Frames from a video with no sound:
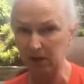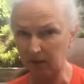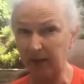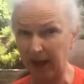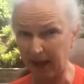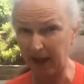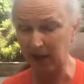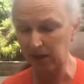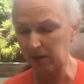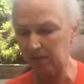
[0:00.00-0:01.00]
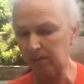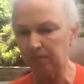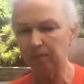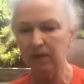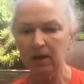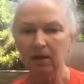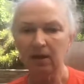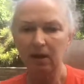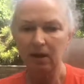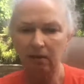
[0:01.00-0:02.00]
of the eggs.
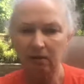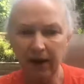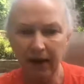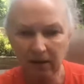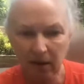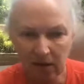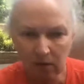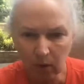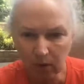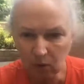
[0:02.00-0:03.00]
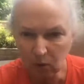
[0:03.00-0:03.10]
In fact, that's the one cool